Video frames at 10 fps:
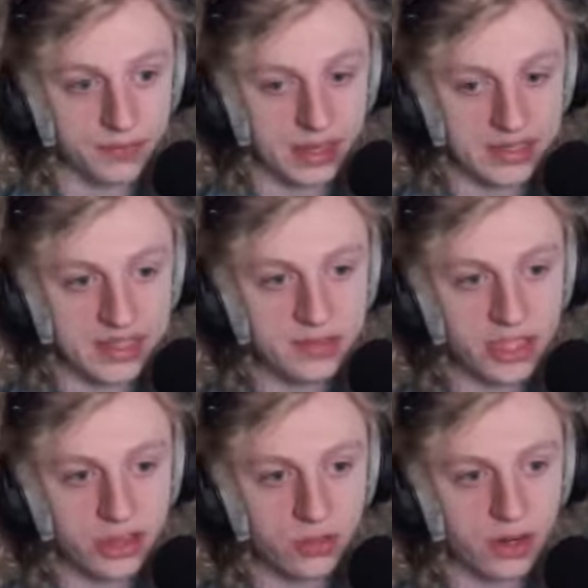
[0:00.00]
It seems
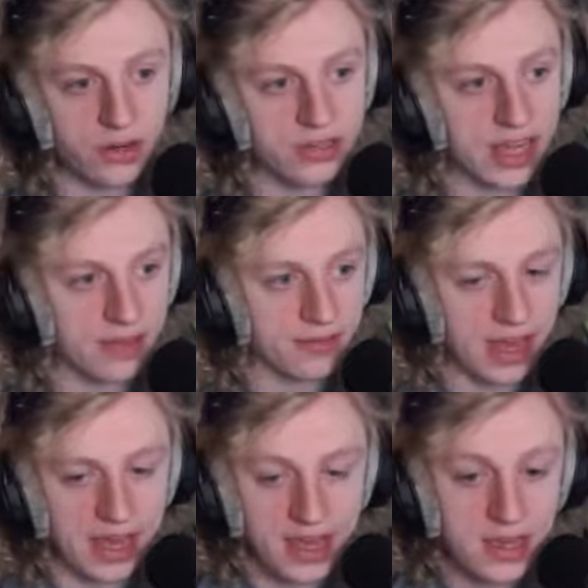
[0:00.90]
like the runner is
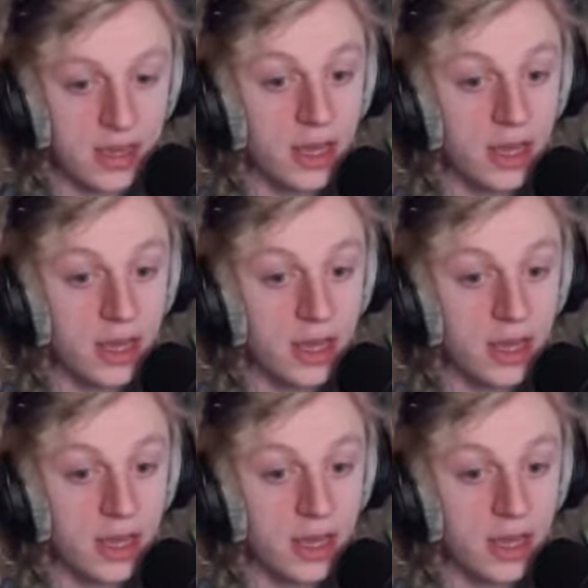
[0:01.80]
AFK,